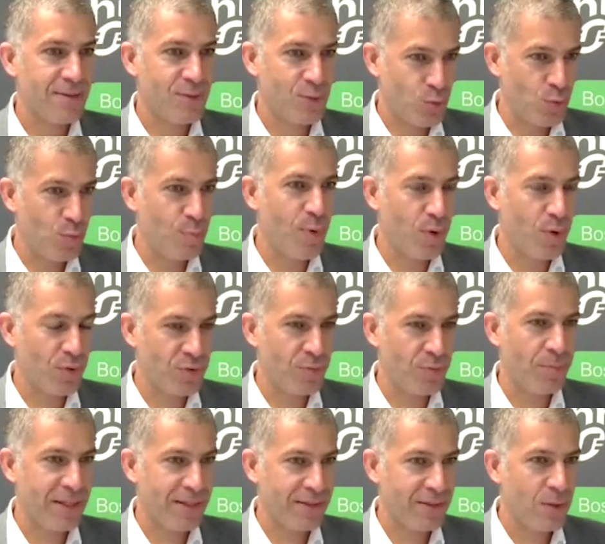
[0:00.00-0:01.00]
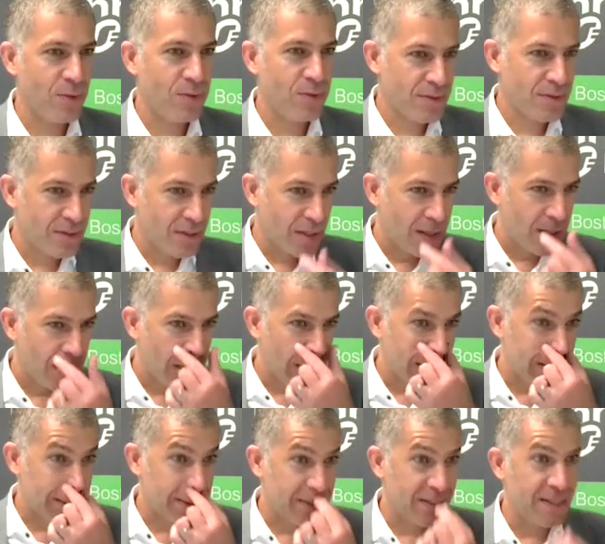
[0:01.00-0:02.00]
support the maintenance,
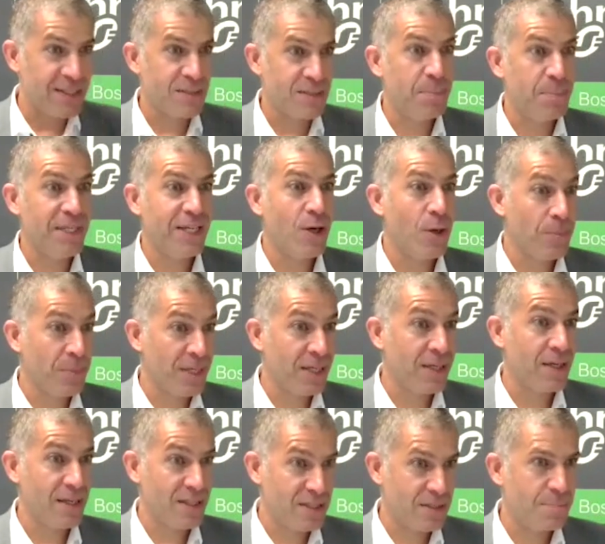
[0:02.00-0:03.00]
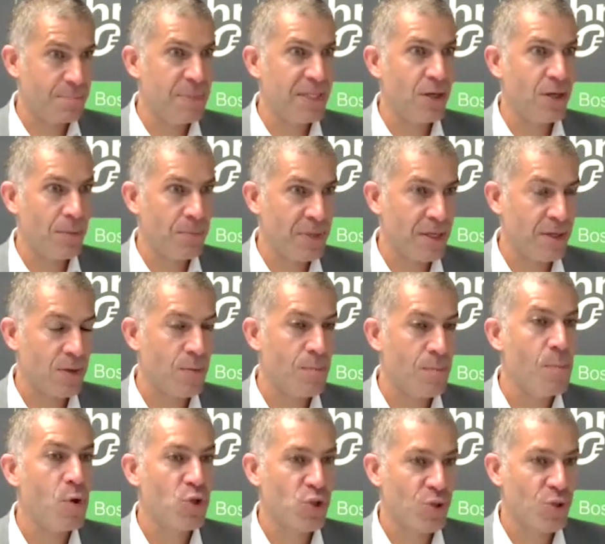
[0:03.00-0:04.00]
it's becoming
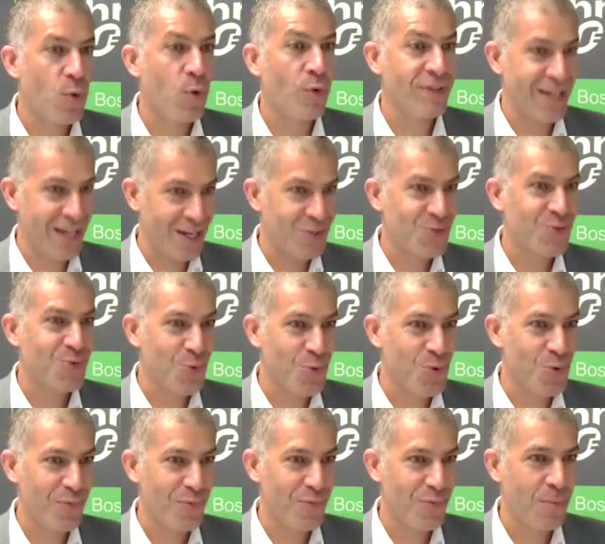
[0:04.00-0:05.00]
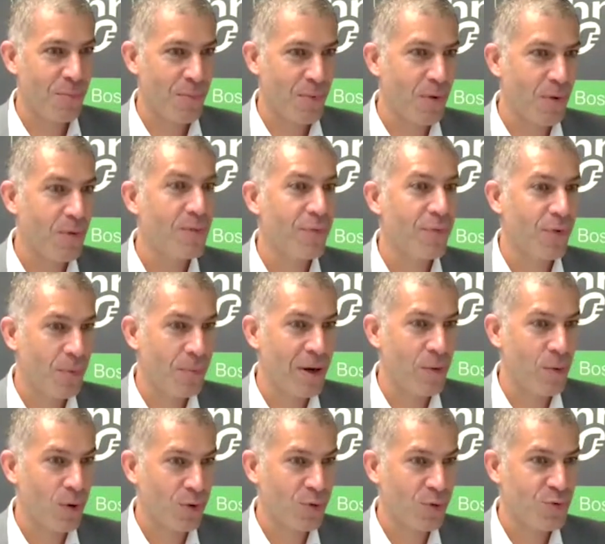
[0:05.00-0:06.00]
much more natural from
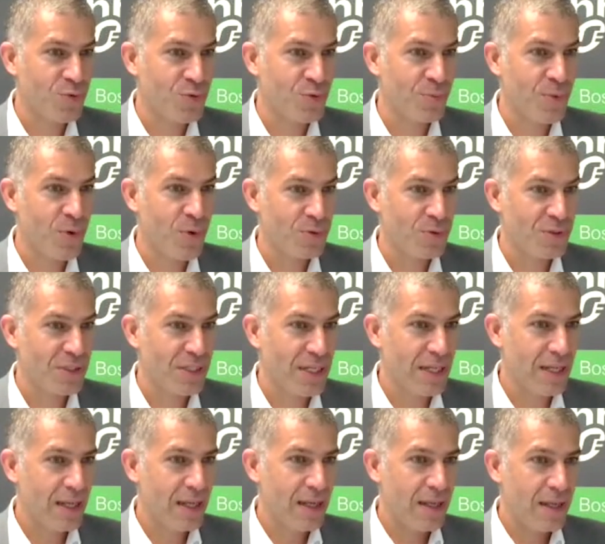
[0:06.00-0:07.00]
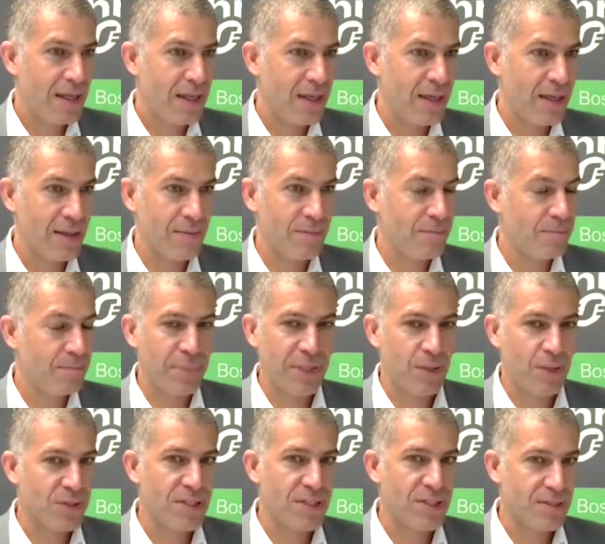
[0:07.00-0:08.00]
our customers, and
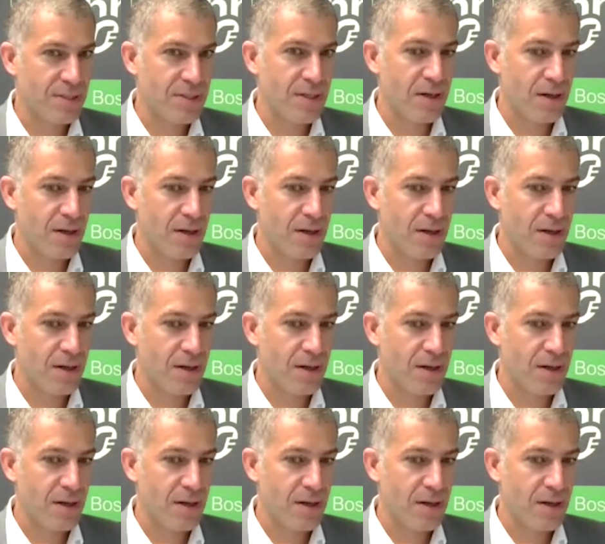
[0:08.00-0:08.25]
because it's